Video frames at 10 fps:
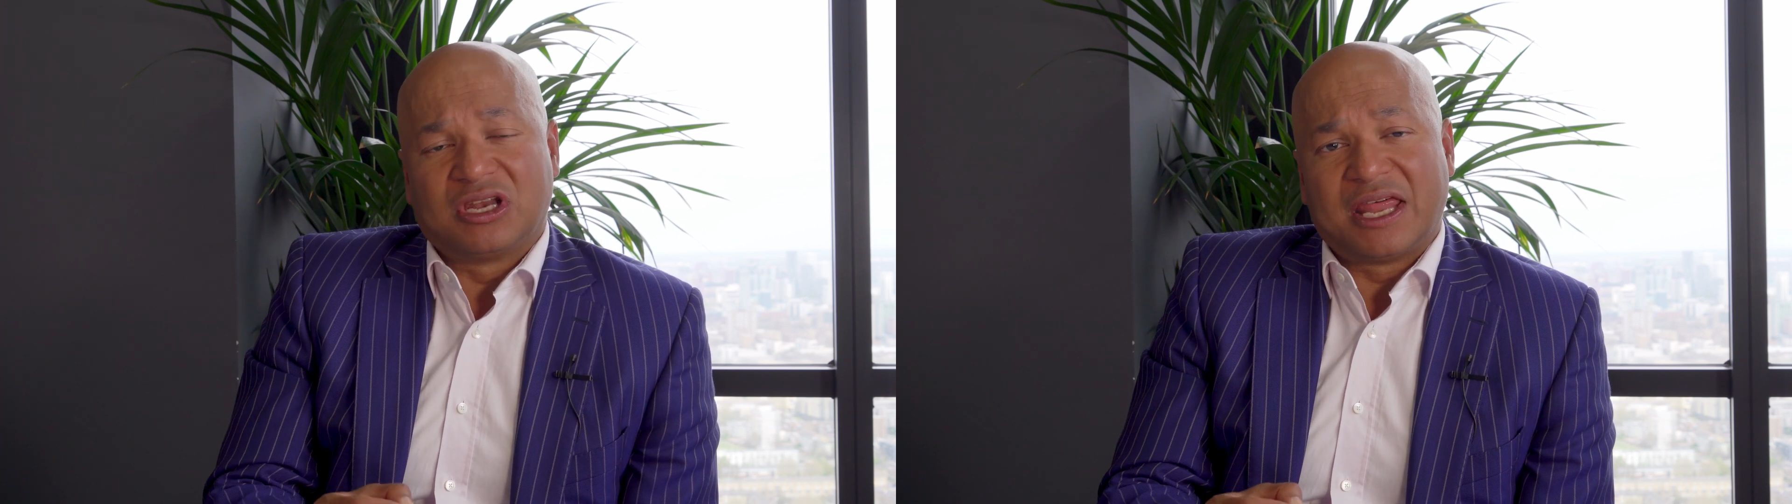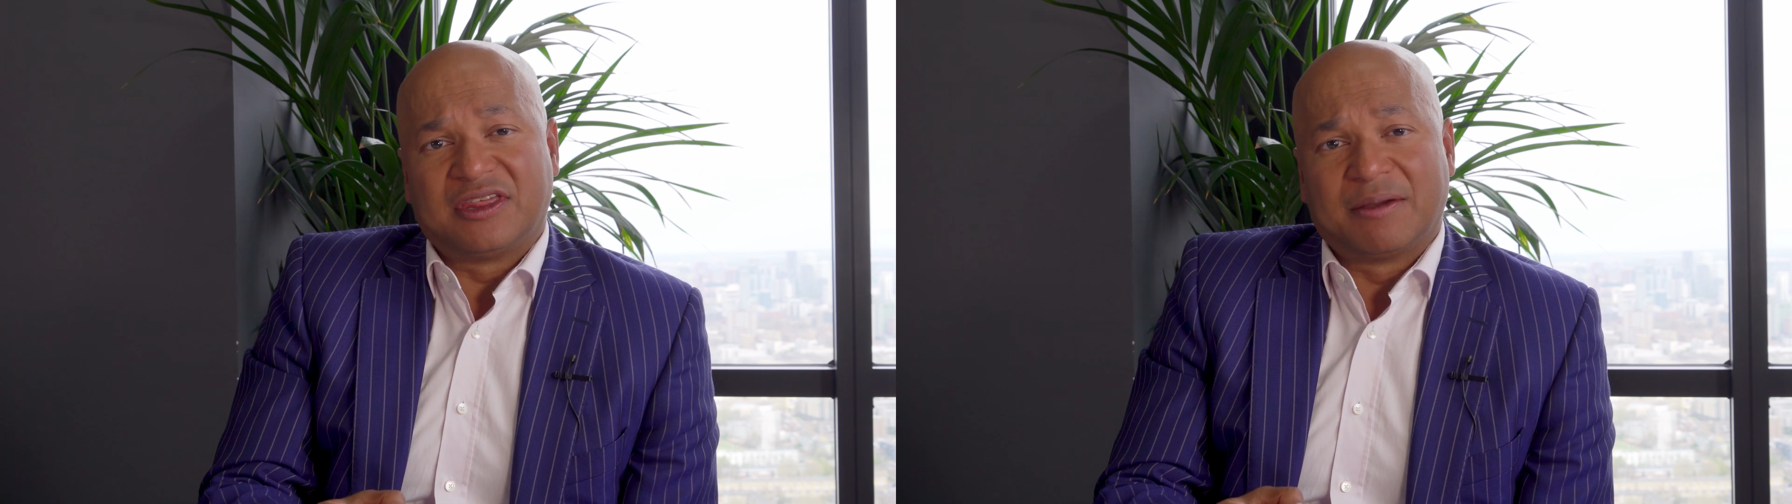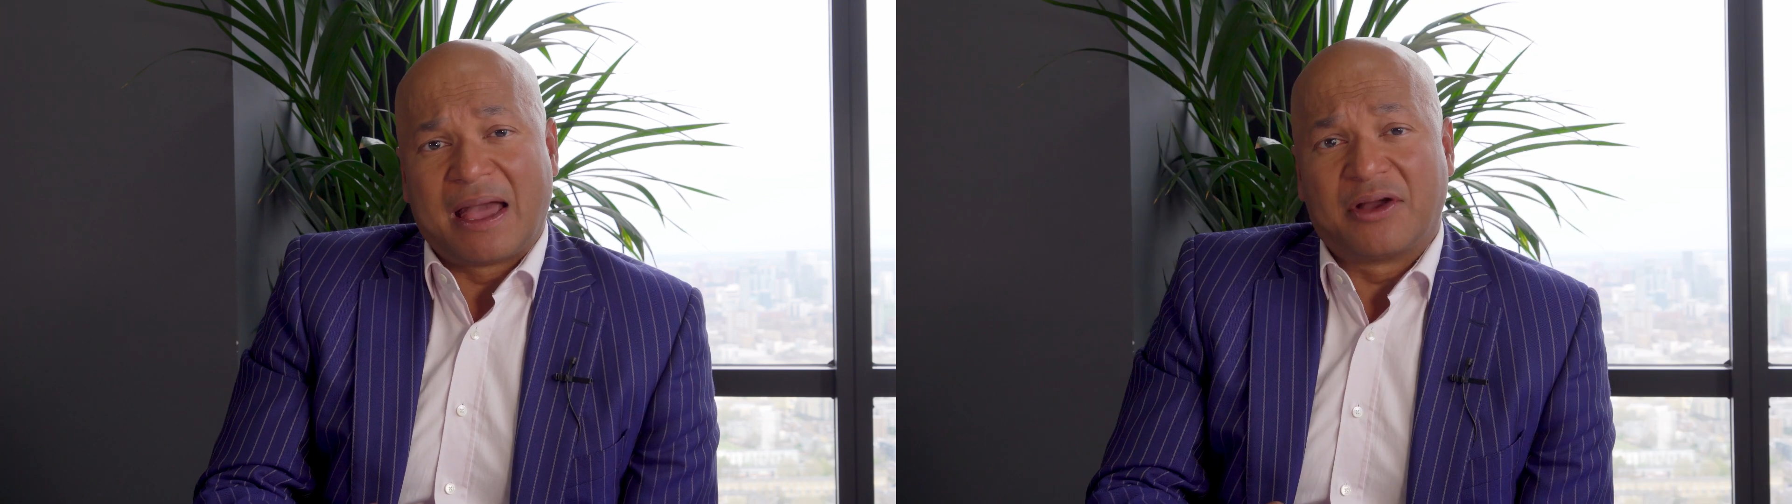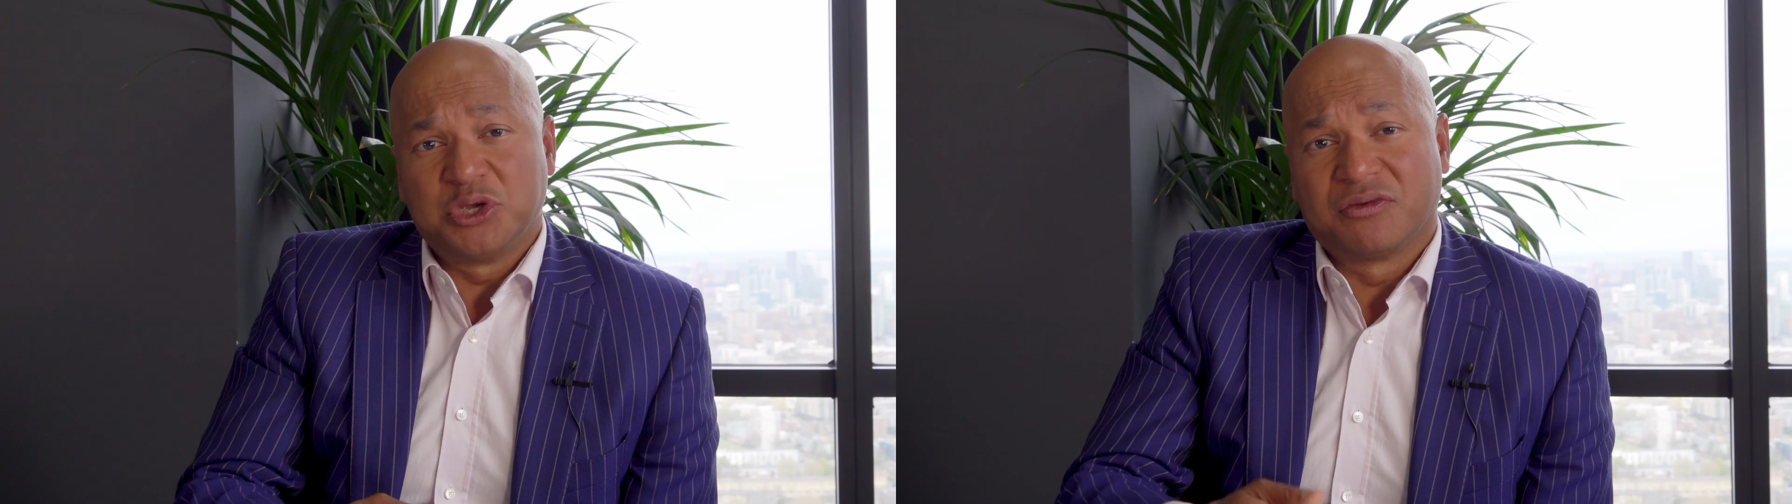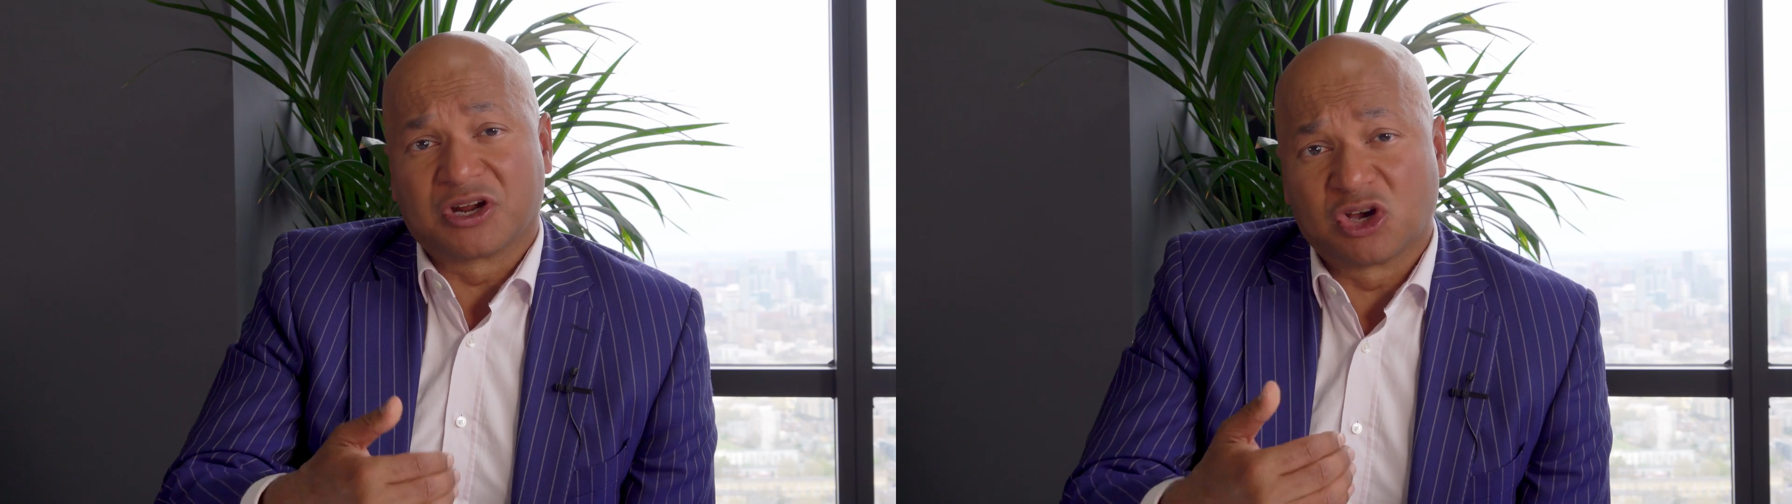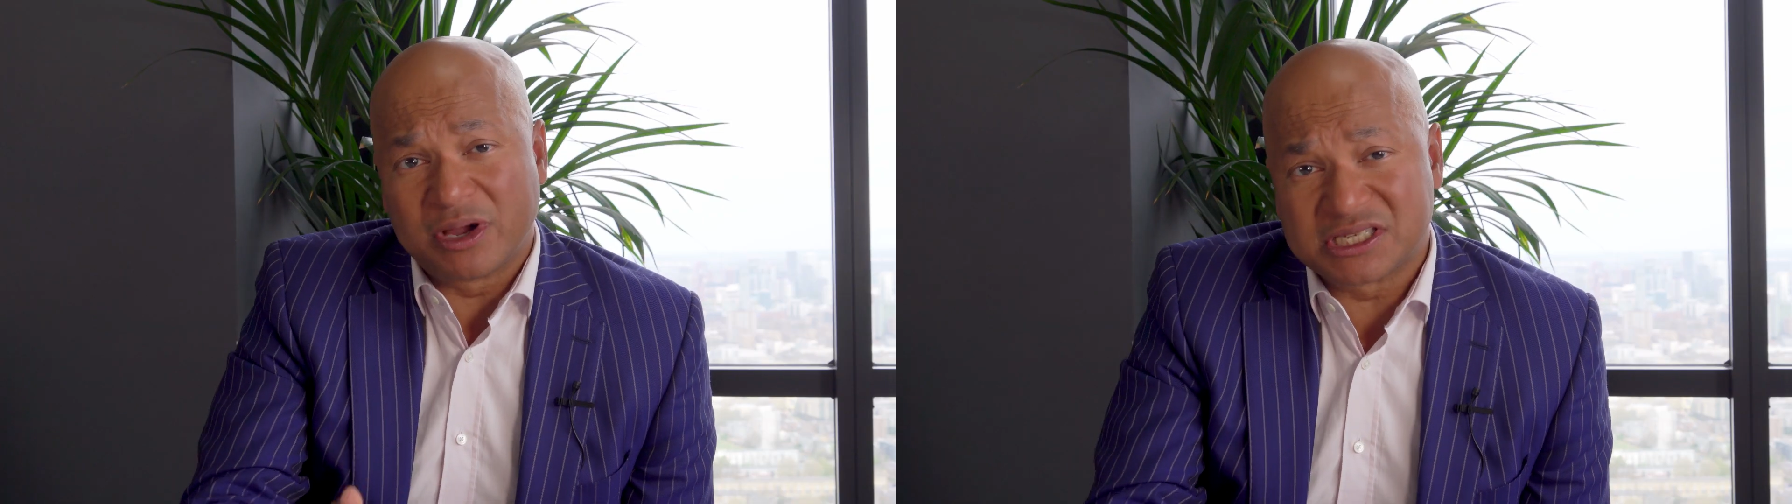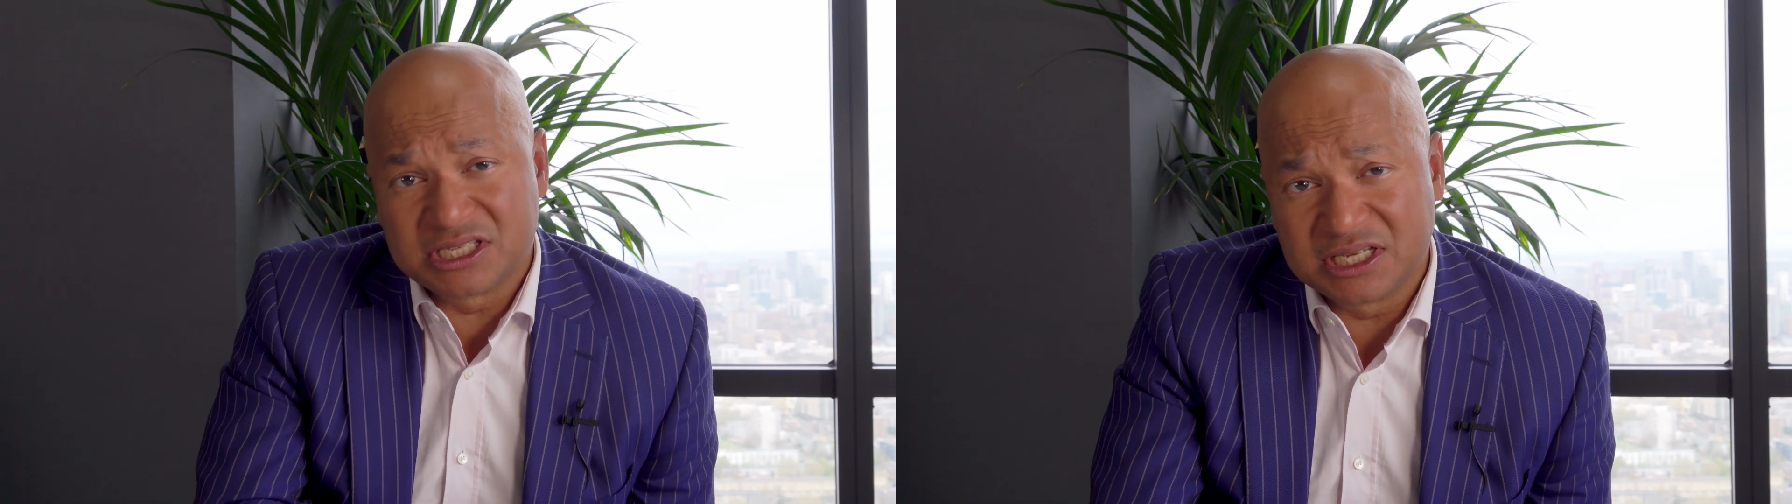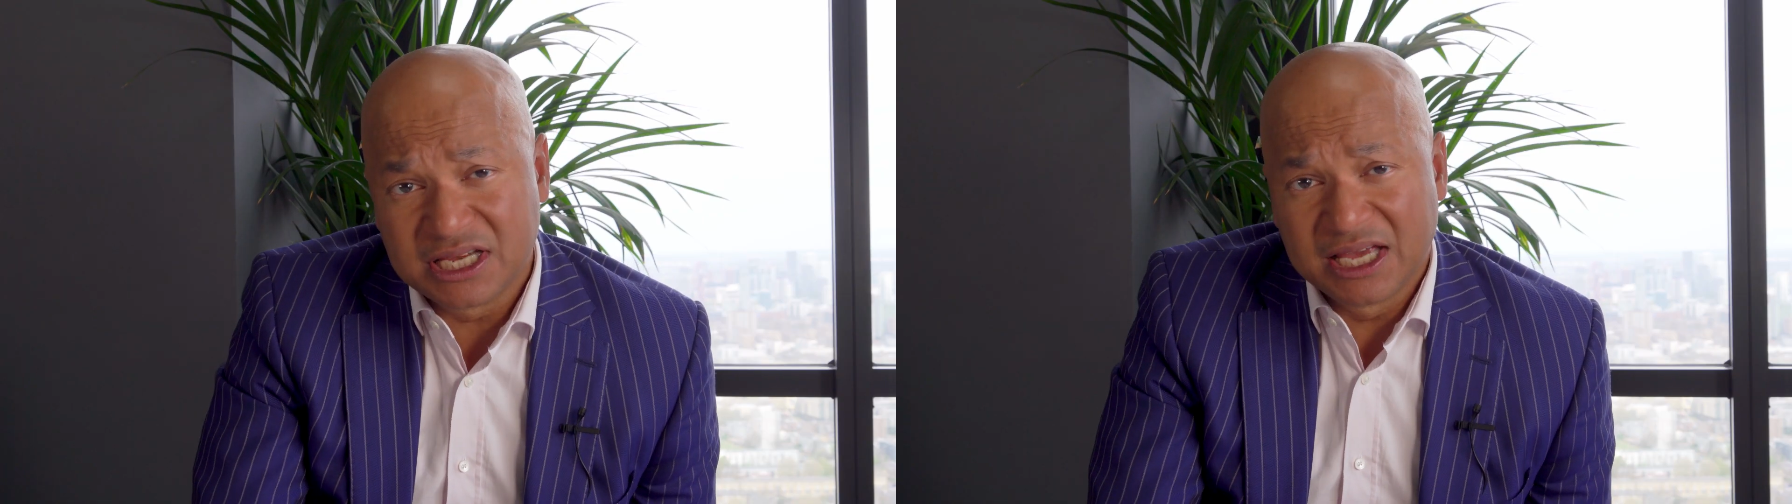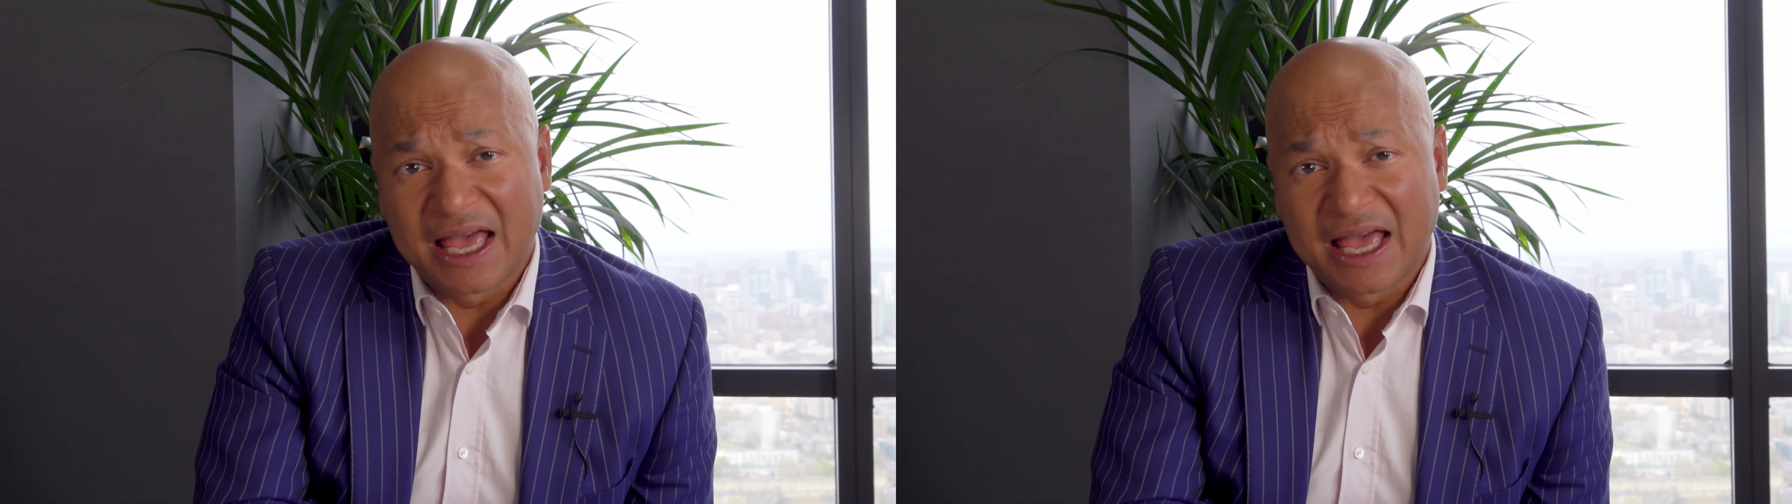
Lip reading: lend the amount you've requested